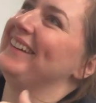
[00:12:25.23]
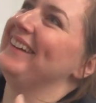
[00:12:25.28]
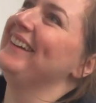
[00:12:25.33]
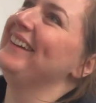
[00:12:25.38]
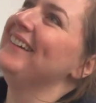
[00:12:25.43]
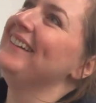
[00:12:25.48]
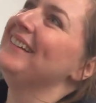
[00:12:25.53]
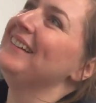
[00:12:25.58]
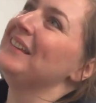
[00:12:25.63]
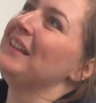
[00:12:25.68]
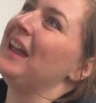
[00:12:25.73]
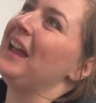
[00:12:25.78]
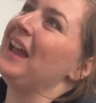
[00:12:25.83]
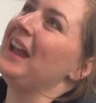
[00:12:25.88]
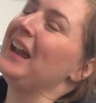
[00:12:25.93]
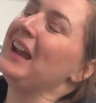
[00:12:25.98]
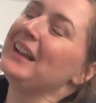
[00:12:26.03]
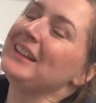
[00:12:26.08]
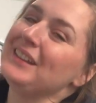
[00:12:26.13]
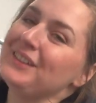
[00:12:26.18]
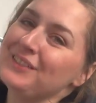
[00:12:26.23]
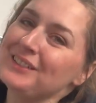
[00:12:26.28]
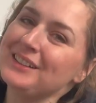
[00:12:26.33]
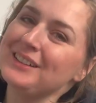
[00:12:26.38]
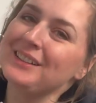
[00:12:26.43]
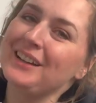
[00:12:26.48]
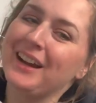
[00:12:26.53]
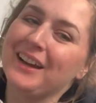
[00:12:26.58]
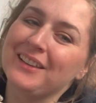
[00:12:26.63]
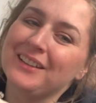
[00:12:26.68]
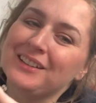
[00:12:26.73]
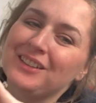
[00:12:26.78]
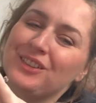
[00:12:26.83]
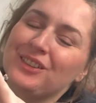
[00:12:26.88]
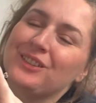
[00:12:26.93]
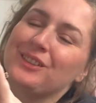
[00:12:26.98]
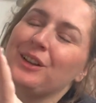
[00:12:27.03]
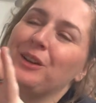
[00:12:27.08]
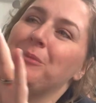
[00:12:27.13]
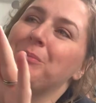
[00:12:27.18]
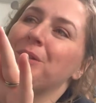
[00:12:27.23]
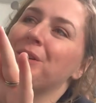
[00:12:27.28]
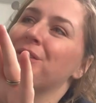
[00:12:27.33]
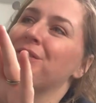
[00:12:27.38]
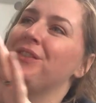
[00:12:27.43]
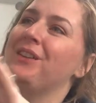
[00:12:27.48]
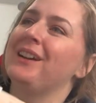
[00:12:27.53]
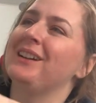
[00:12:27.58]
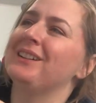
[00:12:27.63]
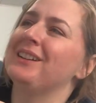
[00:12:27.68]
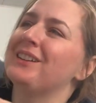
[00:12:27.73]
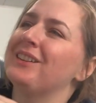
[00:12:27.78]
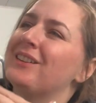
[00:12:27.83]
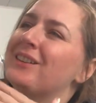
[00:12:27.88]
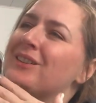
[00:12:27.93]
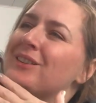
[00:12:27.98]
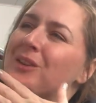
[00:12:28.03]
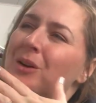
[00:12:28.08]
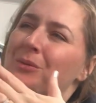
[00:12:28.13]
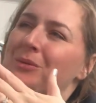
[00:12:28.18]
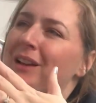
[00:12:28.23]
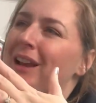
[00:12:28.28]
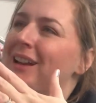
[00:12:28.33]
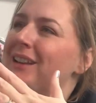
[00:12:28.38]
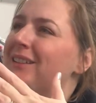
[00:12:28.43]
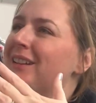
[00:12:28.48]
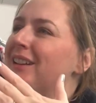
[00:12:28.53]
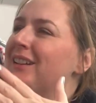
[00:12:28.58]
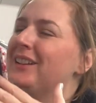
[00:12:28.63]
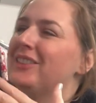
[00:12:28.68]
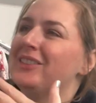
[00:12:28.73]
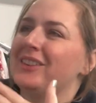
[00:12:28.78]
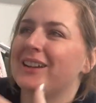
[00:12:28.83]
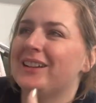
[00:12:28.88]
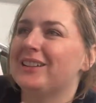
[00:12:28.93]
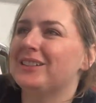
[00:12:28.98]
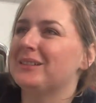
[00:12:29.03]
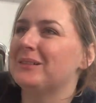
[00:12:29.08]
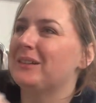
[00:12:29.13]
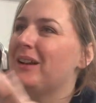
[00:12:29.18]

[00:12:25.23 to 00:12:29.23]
Living on the island is so beautiful, and it's so nice, and it's like,